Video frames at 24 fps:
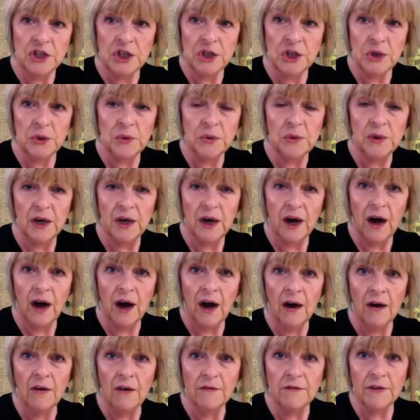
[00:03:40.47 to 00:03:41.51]
Two
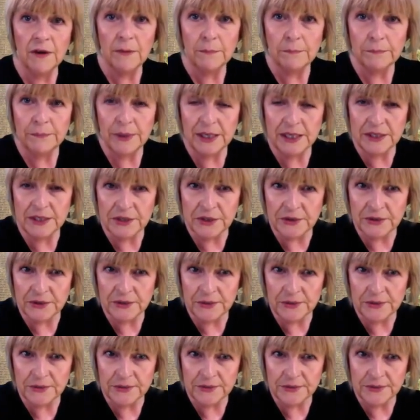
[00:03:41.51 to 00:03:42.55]
of
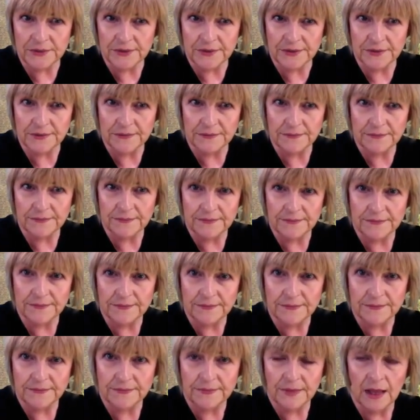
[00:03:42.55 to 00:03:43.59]
Pentacles.
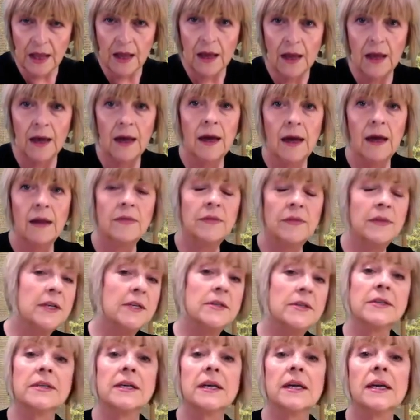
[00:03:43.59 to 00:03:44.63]

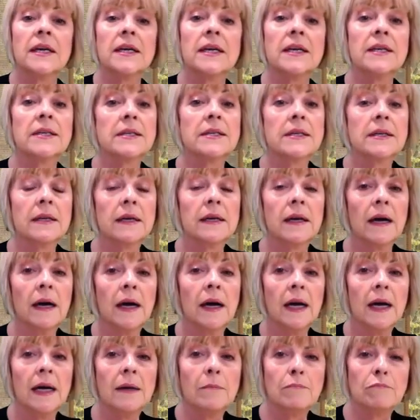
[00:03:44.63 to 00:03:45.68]
This is
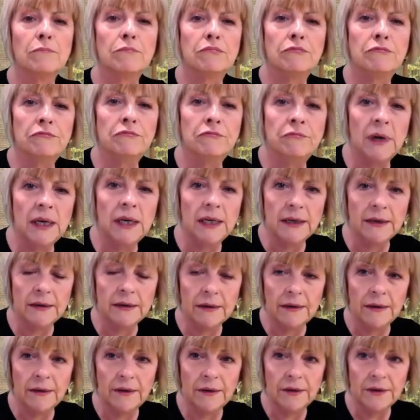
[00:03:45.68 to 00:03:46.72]
a
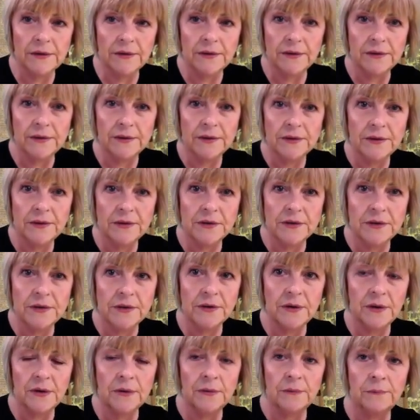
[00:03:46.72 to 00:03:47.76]
brilliant card
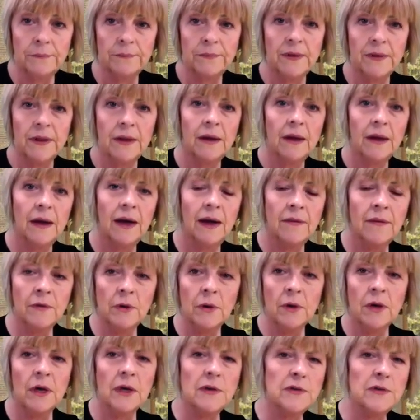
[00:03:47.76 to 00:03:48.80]
to know.
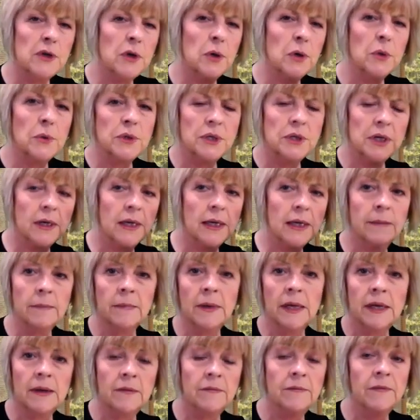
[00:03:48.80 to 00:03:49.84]
Everyone goes, oh,
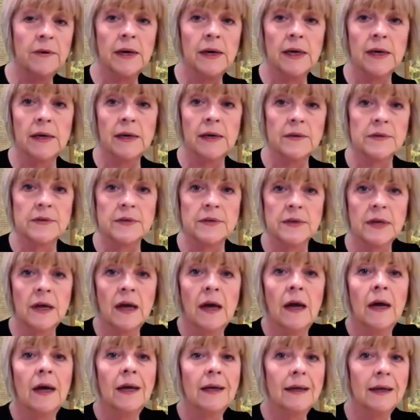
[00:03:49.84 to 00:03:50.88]
juggling money and finance.
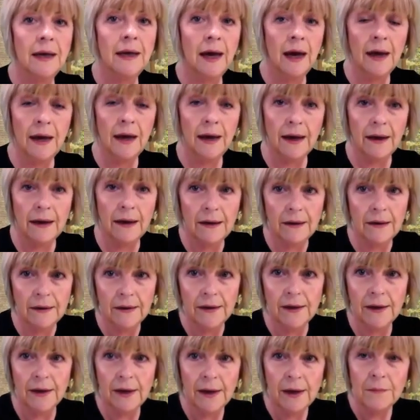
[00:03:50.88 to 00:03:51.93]
Yeah,
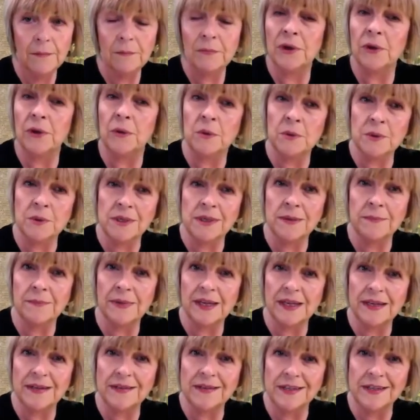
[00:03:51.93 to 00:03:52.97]
but it also
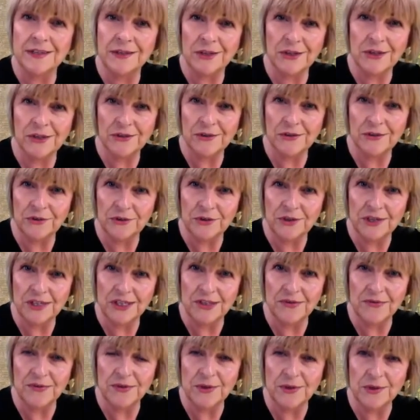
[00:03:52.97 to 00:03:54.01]
means internal
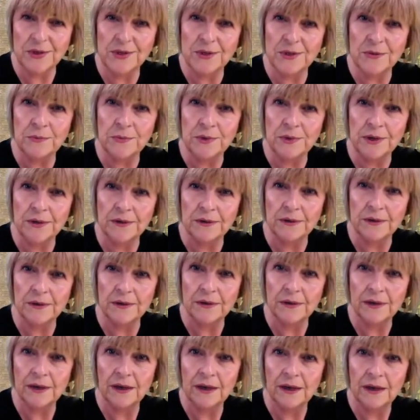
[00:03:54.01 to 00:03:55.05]
transfers at
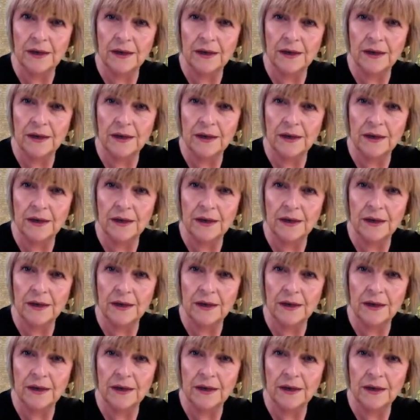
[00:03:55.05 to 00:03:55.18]
work.